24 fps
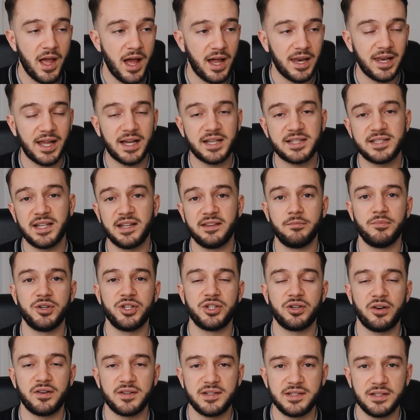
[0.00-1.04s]
And like I said, the
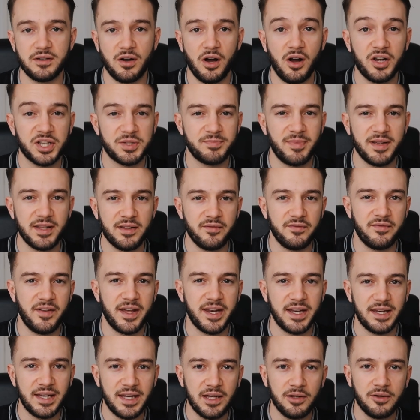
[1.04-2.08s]
majority are spending
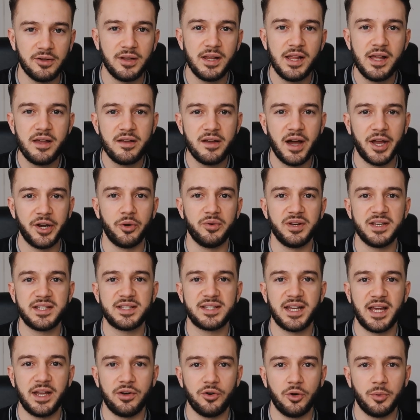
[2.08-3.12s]
very little and only
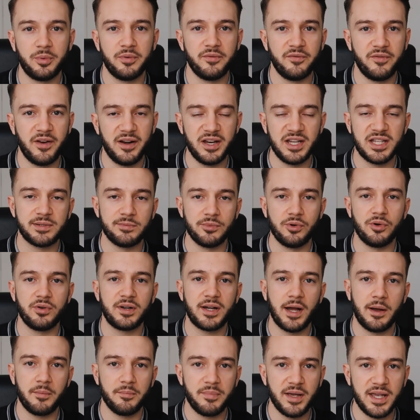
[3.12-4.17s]
setting up very small
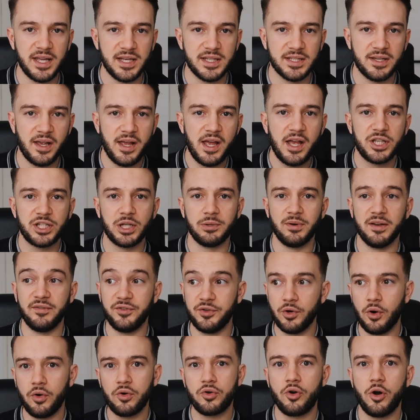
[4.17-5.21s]
campaigns. So if
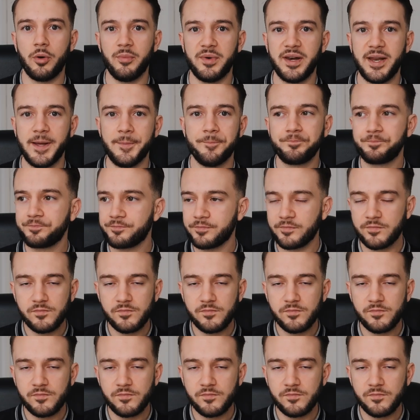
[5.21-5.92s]
you're coming in,